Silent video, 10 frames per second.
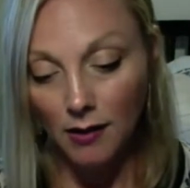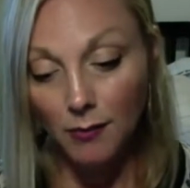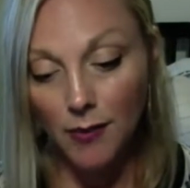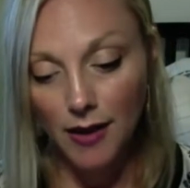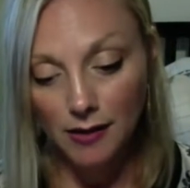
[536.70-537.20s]

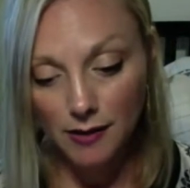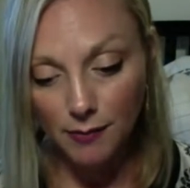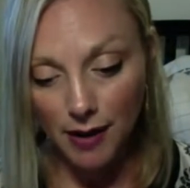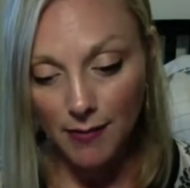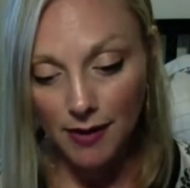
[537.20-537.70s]
base
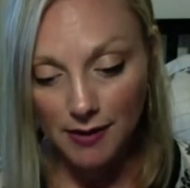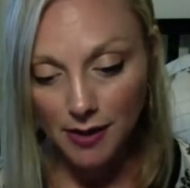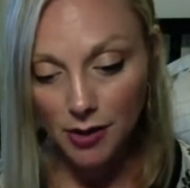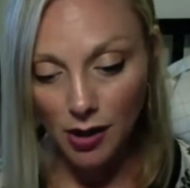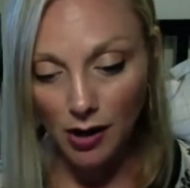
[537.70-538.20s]
my
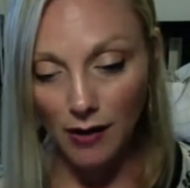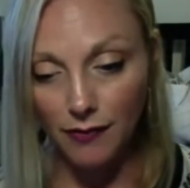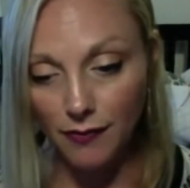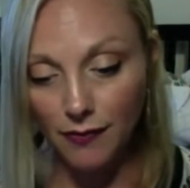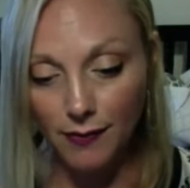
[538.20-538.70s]
message
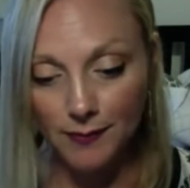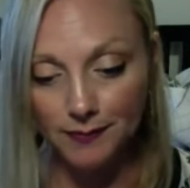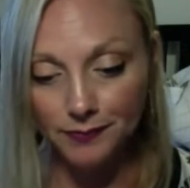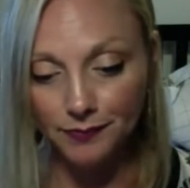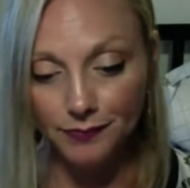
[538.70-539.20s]
off
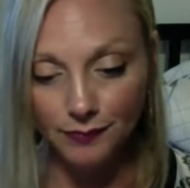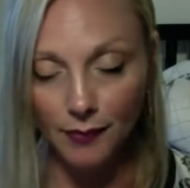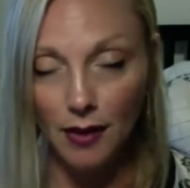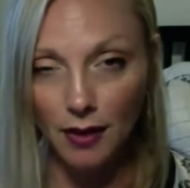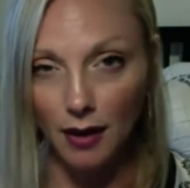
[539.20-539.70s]

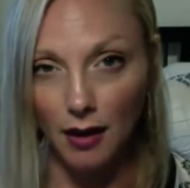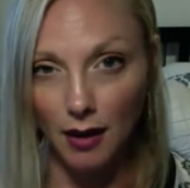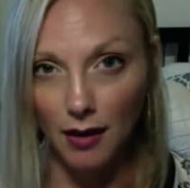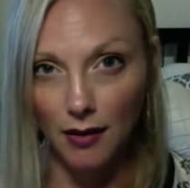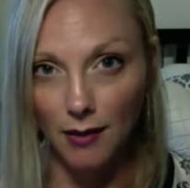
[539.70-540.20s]

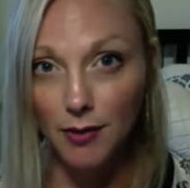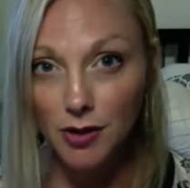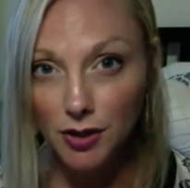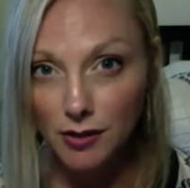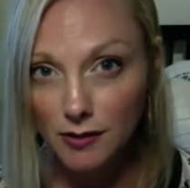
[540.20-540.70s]
the
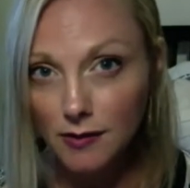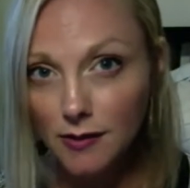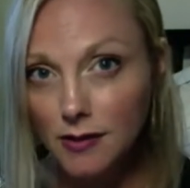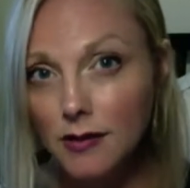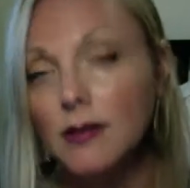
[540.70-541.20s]

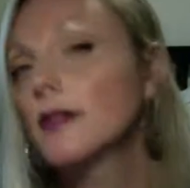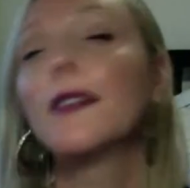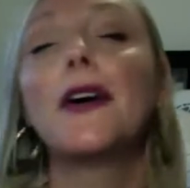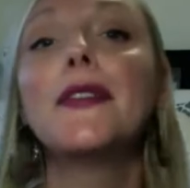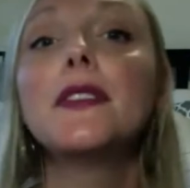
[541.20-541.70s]
images
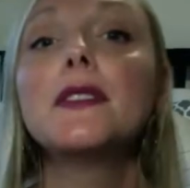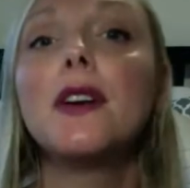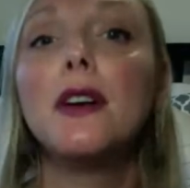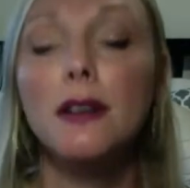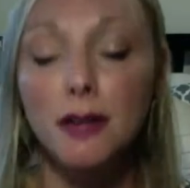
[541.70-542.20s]
on this
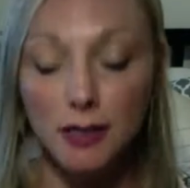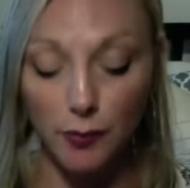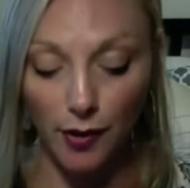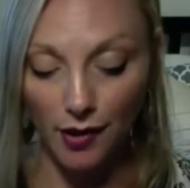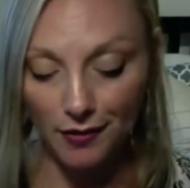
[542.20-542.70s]
card as
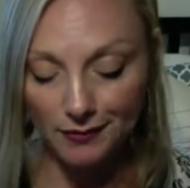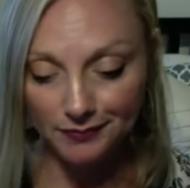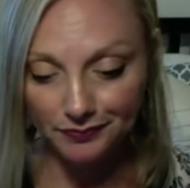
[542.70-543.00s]
well